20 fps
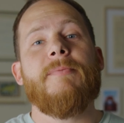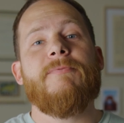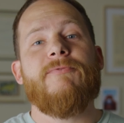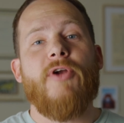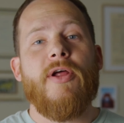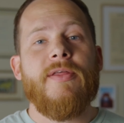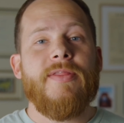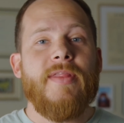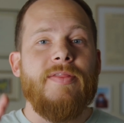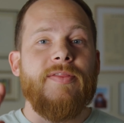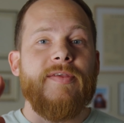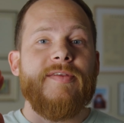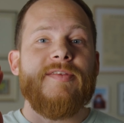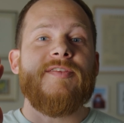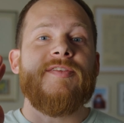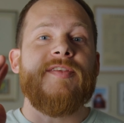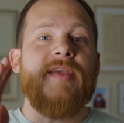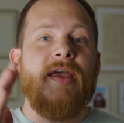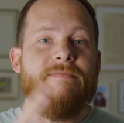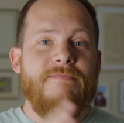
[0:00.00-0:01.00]
front that
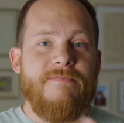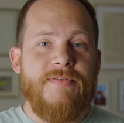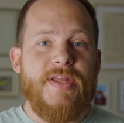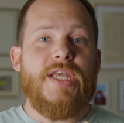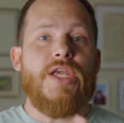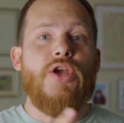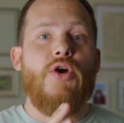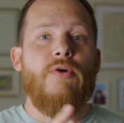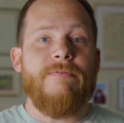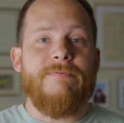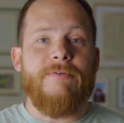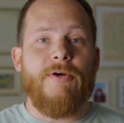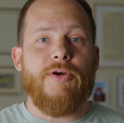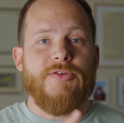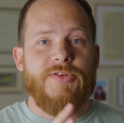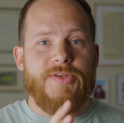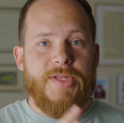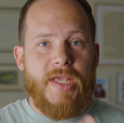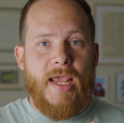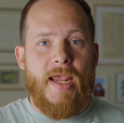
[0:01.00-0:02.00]
this is a
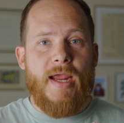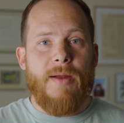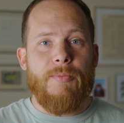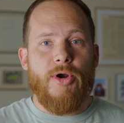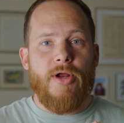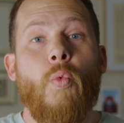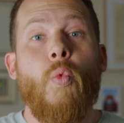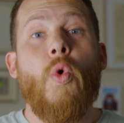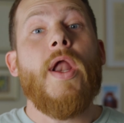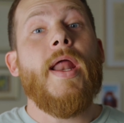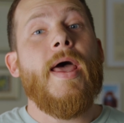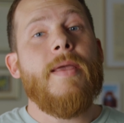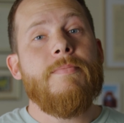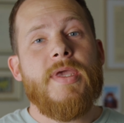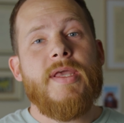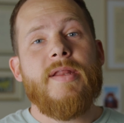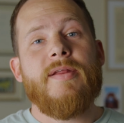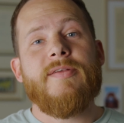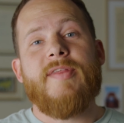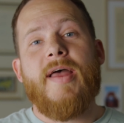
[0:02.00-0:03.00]
video-first camera. What I
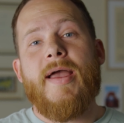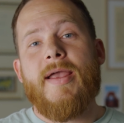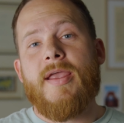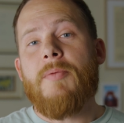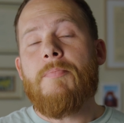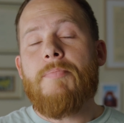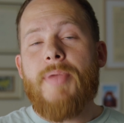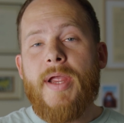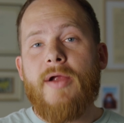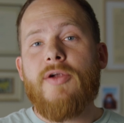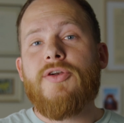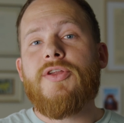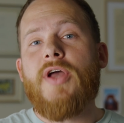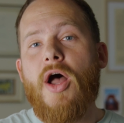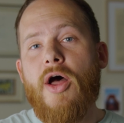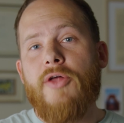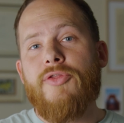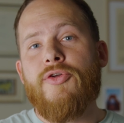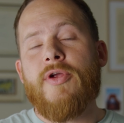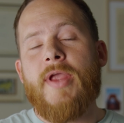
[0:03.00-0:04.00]
mean is that compared
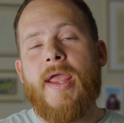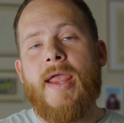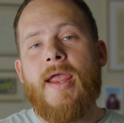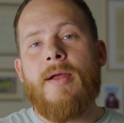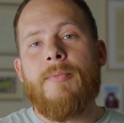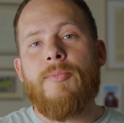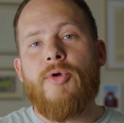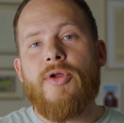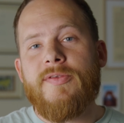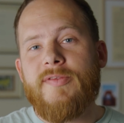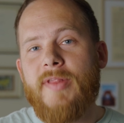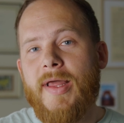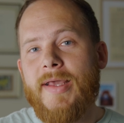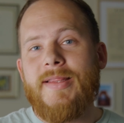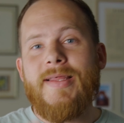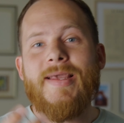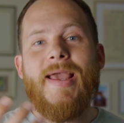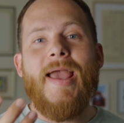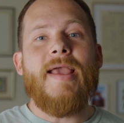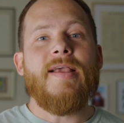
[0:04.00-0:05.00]
to other cameras
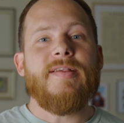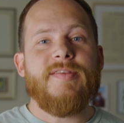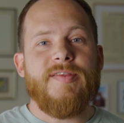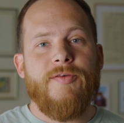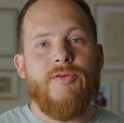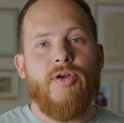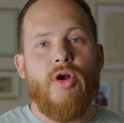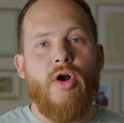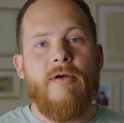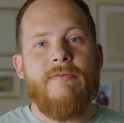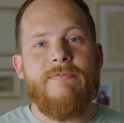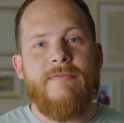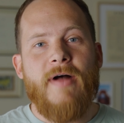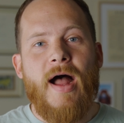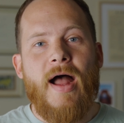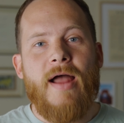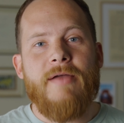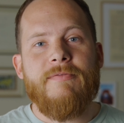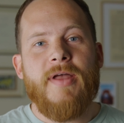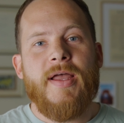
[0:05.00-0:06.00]
like the
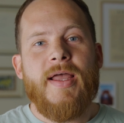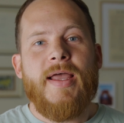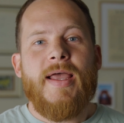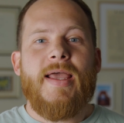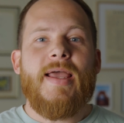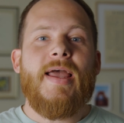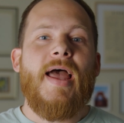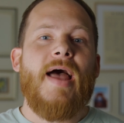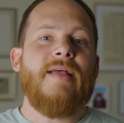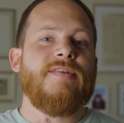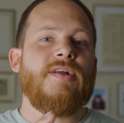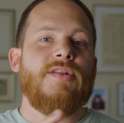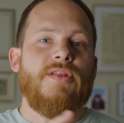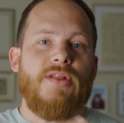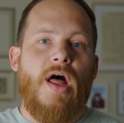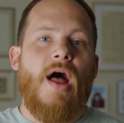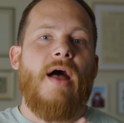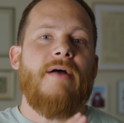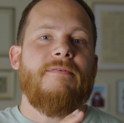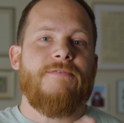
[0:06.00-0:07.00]
a7R5, it has a
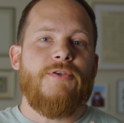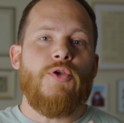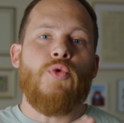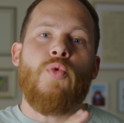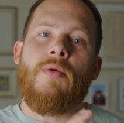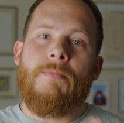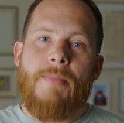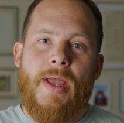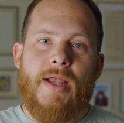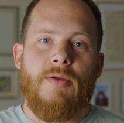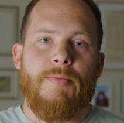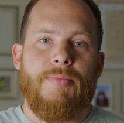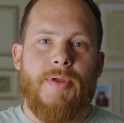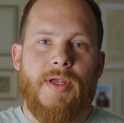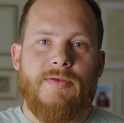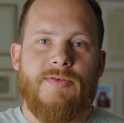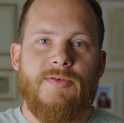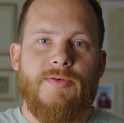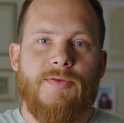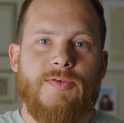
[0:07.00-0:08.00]
lot fewer
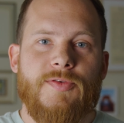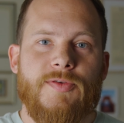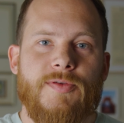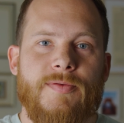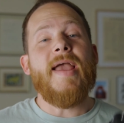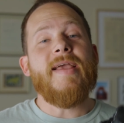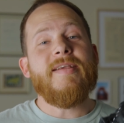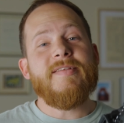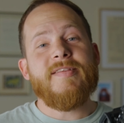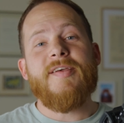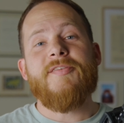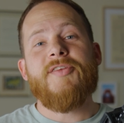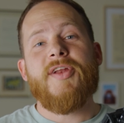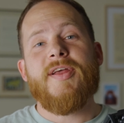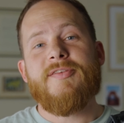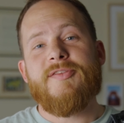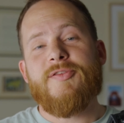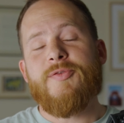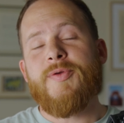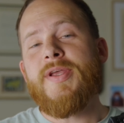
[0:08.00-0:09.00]
megapixels. The
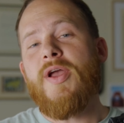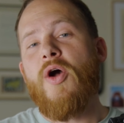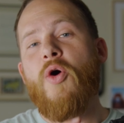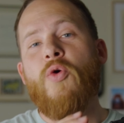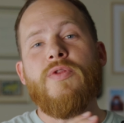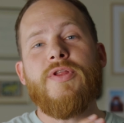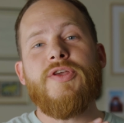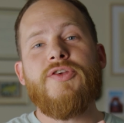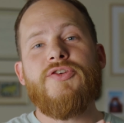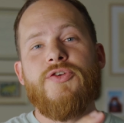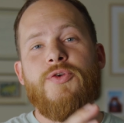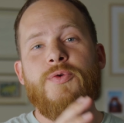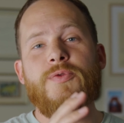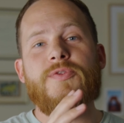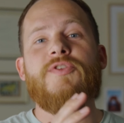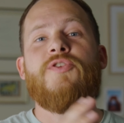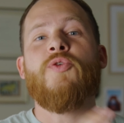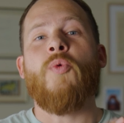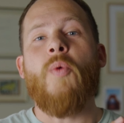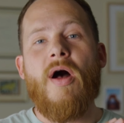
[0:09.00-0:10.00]
a7S III only
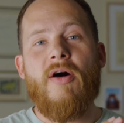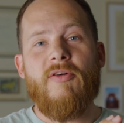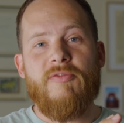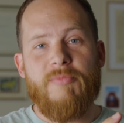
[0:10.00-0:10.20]
shoots 12